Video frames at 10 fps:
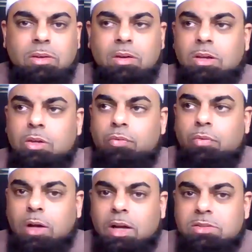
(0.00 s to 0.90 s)
Okay, you've
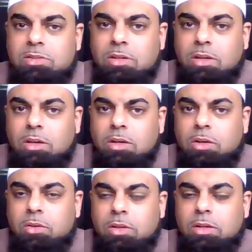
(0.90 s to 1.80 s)
lost,
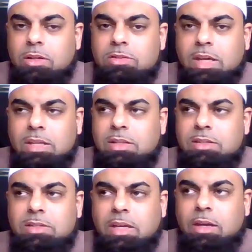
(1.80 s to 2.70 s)
in this case,
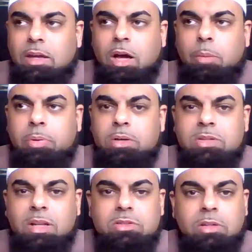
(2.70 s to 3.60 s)
let's say a
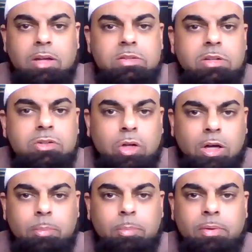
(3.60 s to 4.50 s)
person has lost their
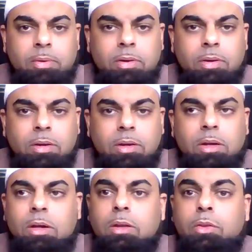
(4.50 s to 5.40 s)
job,
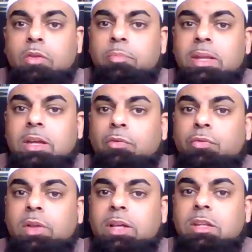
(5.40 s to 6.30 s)
they've been
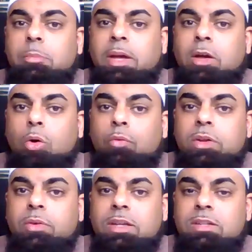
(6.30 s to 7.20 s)
afflicted by
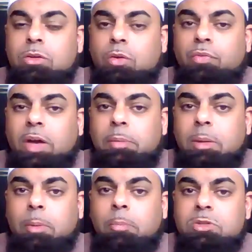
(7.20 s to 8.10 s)
COVID 19, or family
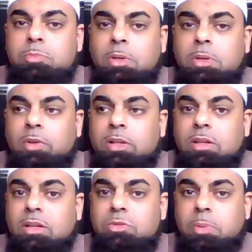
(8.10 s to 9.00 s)
member has been
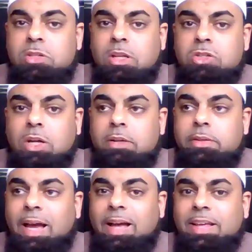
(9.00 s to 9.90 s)
afflicted, especially a child,
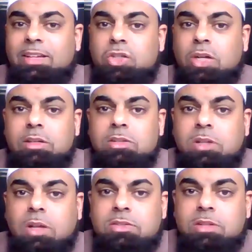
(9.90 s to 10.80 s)
and that child has
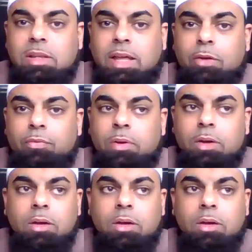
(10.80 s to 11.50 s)
lost their life.